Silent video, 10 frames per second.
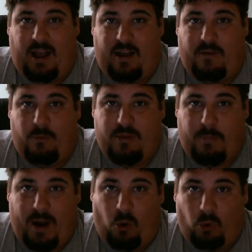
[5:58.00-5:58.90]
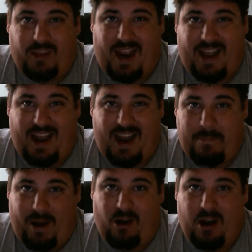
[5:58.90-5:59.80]
with my old 99
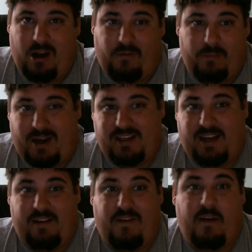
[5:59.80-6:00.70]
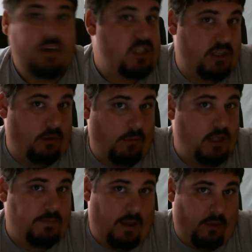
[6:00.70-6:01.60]
Mariner from 1985, which still
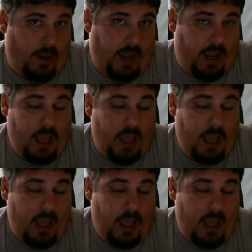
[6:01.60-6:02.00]
runs, by the way,